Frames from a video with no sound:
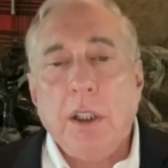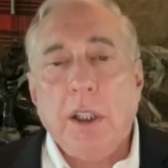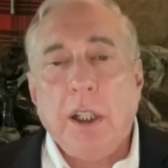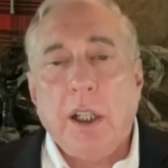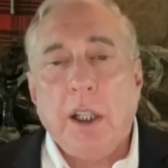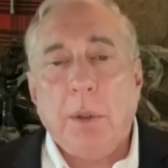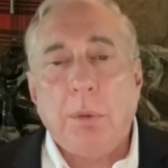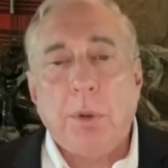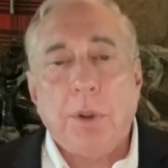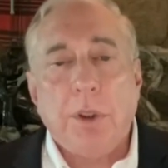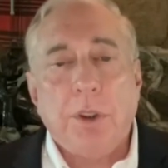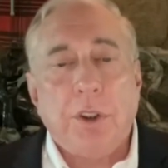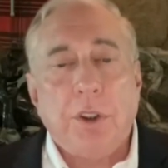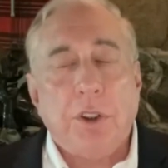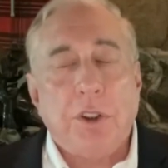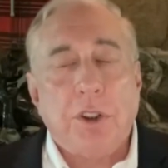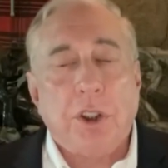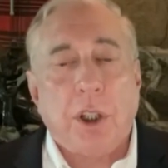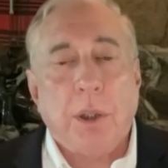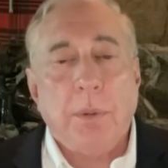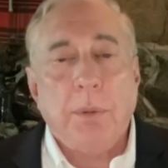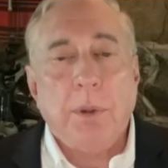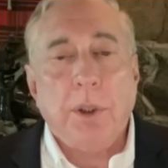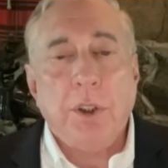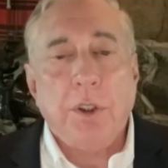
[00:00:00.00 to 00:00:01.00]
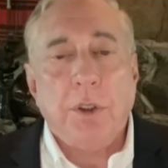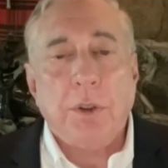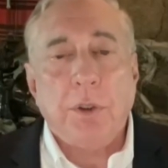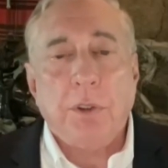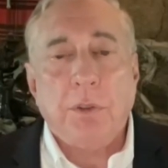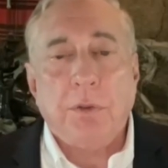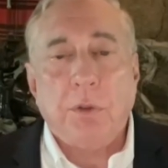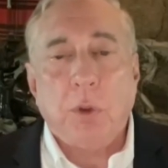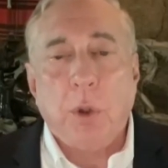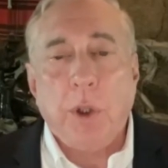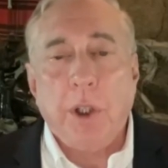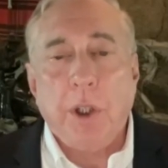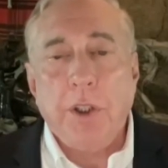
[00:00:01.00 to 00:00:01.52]
and were determined to
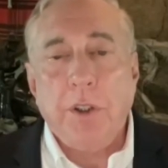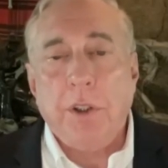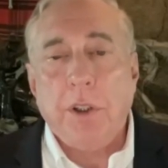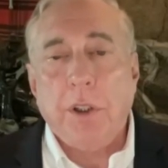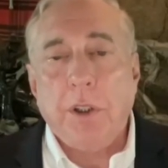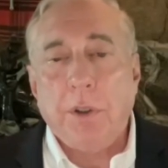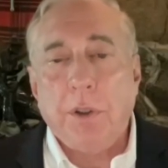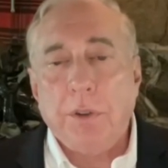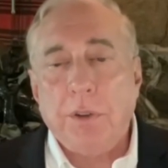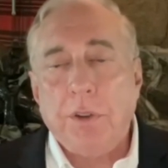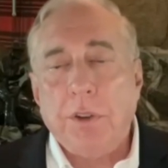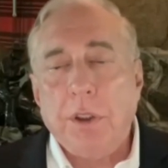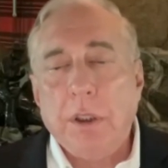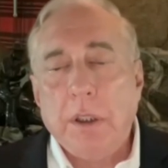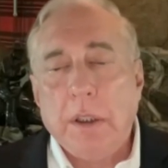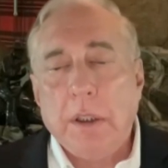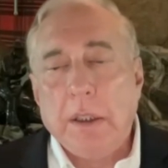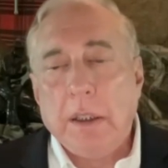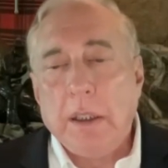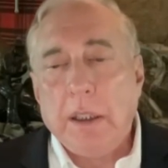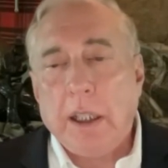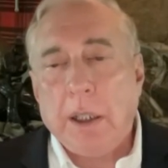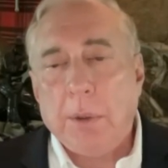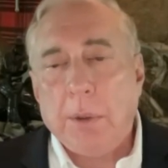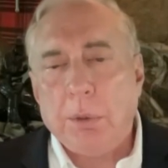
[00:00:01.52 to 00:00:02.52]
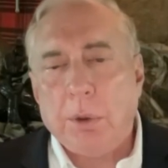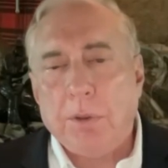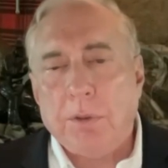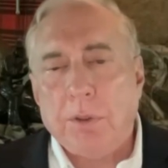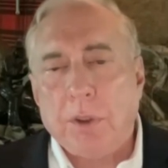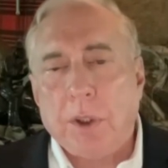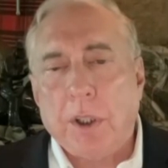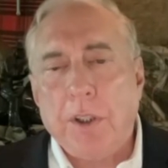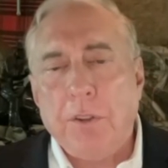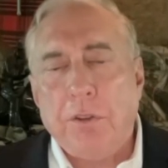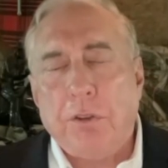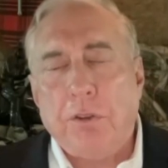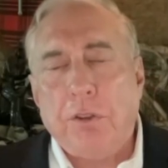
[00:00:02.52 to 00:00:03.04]
avoid those, and were
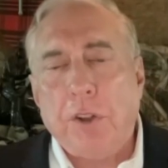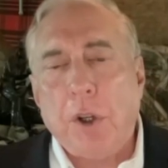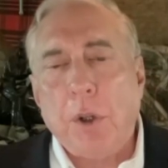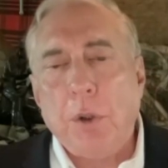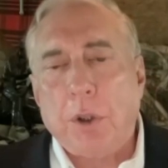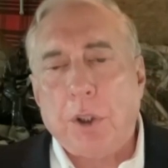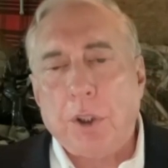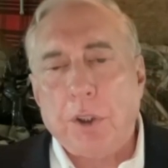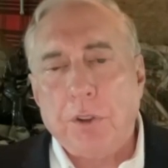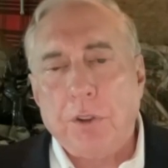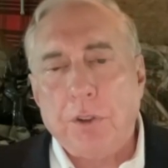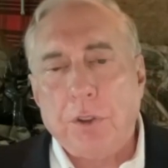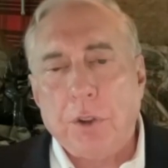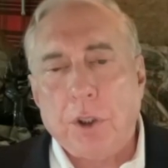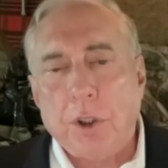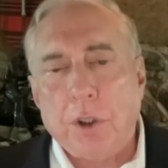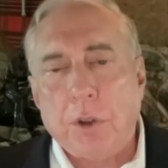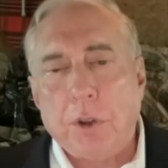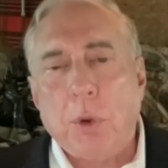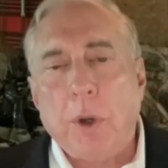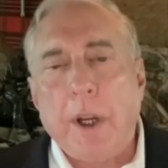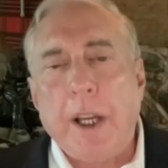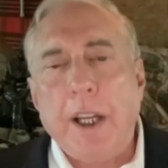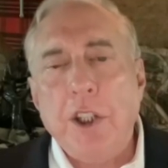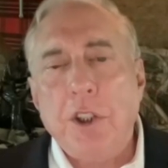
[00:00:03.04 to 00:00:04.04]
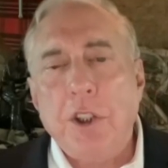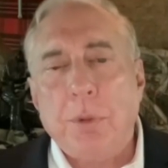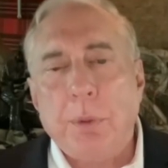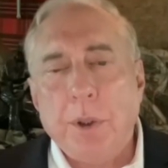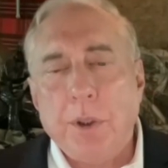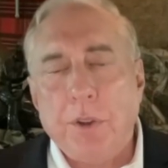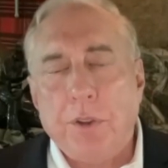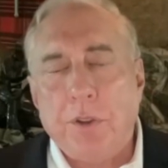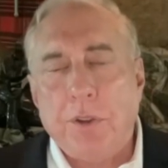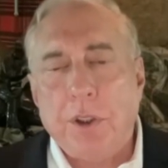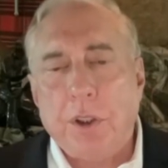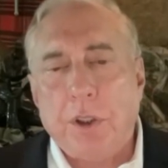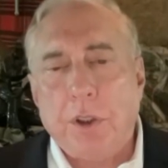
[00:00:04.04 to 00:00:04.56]
very focused on
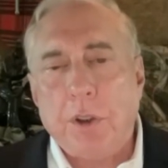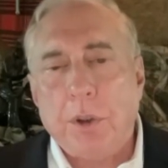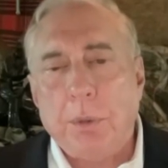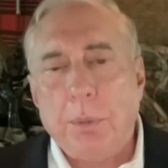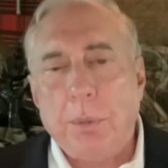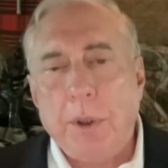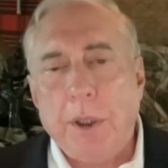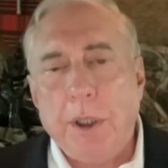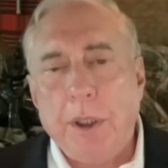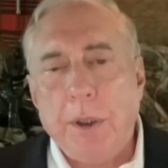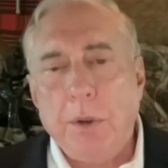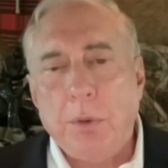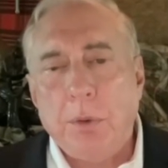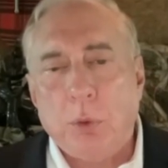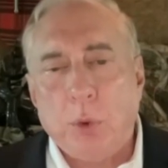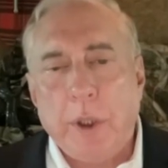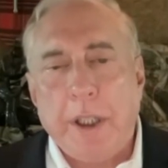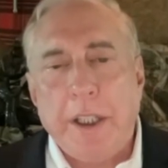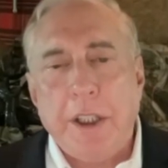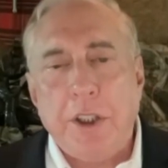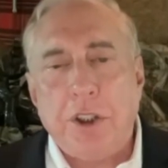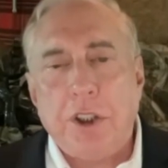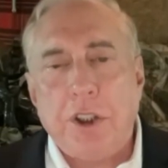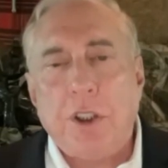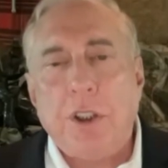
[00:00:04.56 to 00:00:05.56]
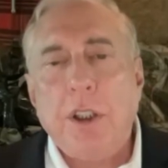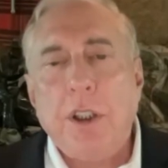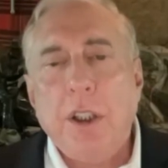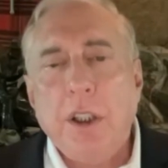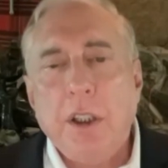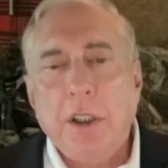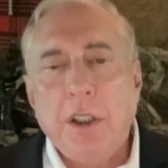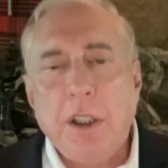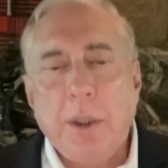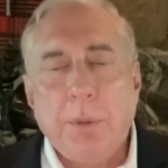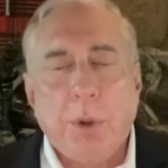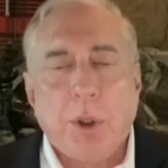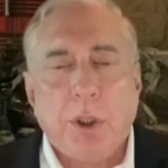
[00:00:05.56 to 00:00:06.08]
arrangements that could be reached
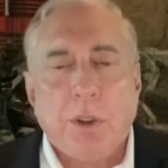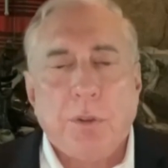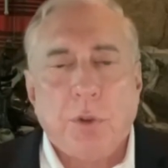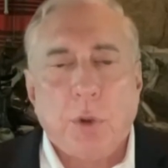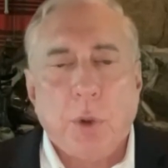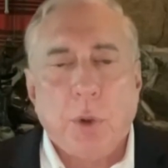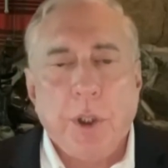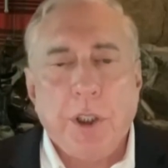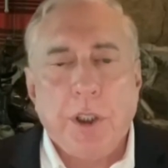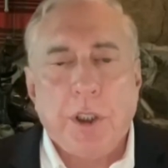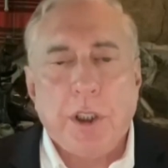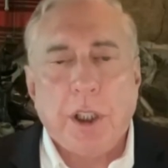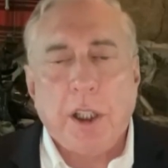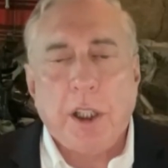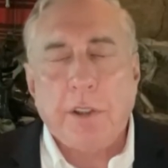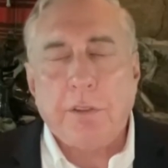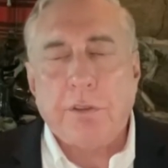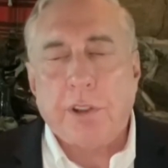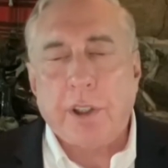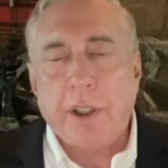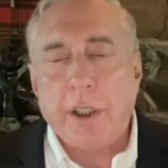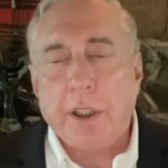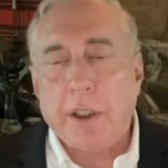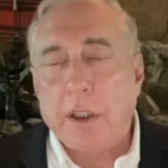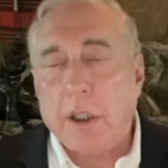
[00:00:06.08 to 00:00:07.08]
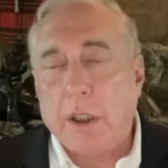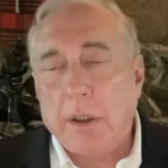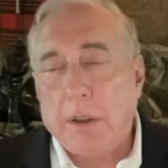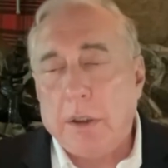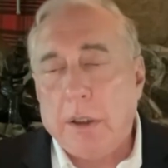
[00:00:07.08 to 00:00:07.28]
that would avoid conflict?